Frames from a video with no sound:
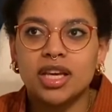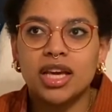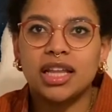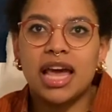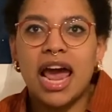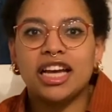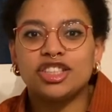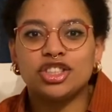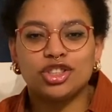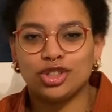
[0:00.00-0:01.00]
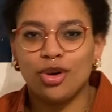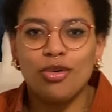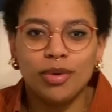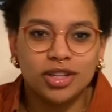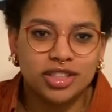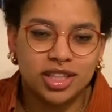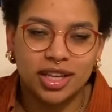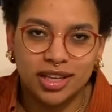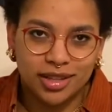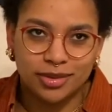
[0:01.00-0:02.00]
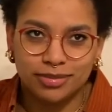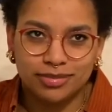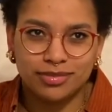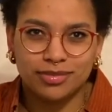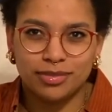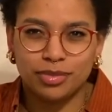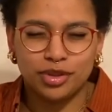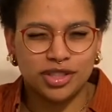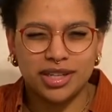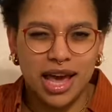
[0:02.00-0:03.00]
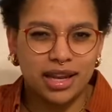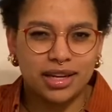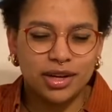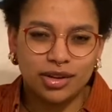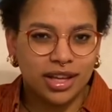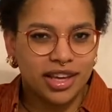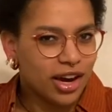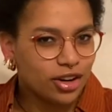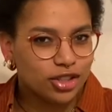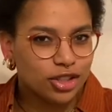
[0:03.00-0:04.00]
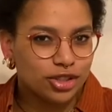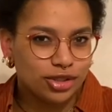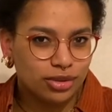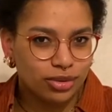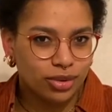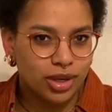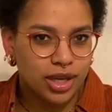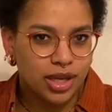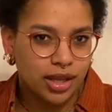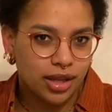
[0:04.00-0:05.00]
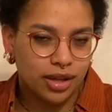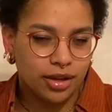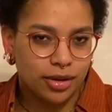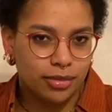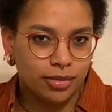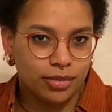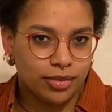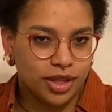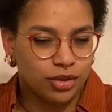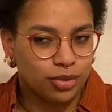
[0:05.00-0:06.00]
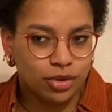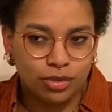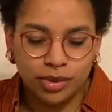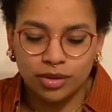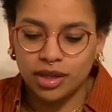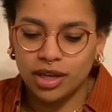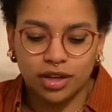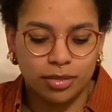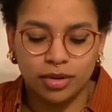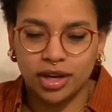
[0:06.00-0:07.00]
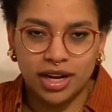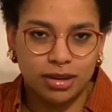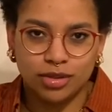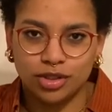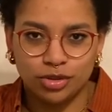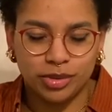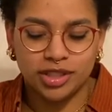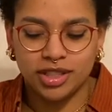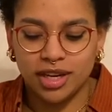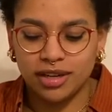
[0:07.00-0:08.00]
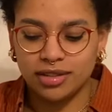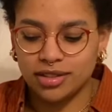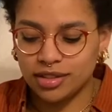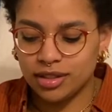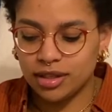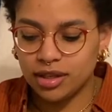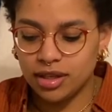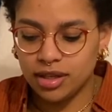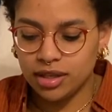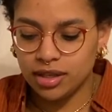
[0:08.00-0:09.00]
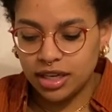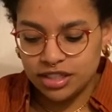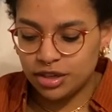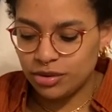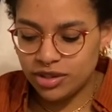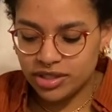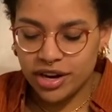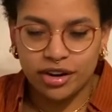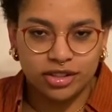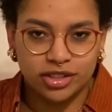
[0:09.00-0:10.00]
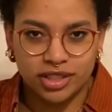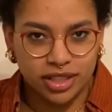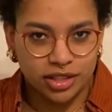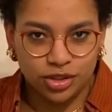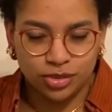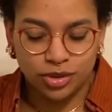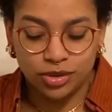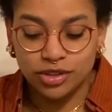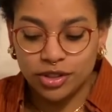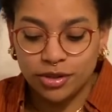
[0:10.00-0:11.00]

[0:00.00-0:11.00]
it adds so much like personality or like character to like the world building in the book, and I'm just super excited to get to know these characters and this world. So